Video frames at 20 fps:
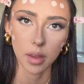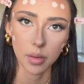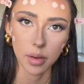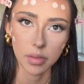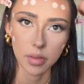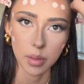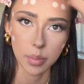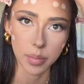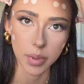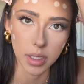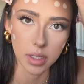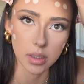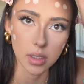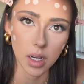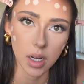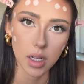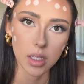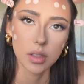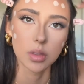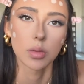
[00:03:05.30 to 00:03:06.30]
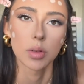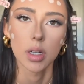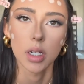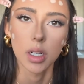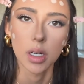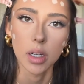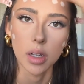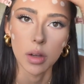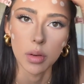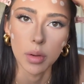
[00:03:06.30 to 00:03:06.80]
we have the big dots, we're
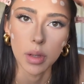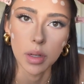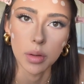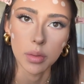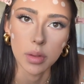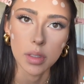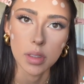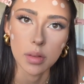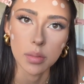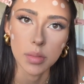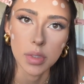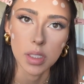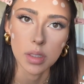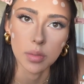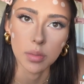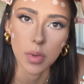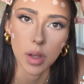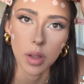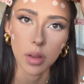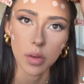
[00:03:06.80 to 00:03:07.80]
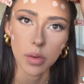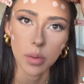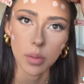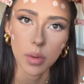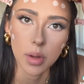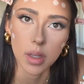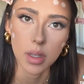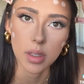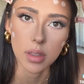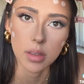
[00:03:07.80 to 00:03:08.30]
gonna go in with some smaller
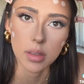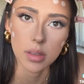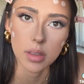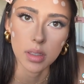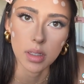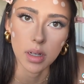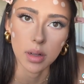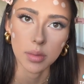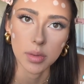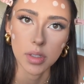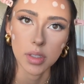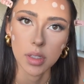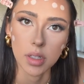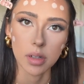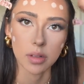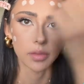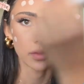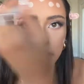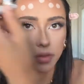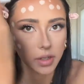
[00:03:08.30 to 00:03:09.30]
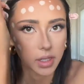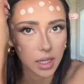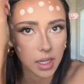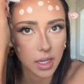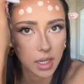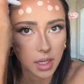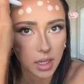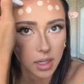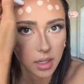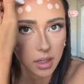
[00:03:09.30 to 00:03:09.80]
ones, and I'm just gonna
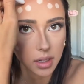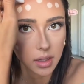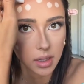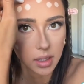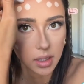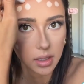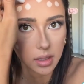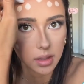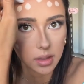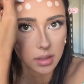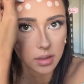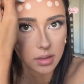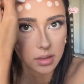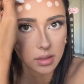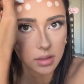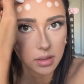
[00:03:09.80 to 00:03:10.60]
freehand these.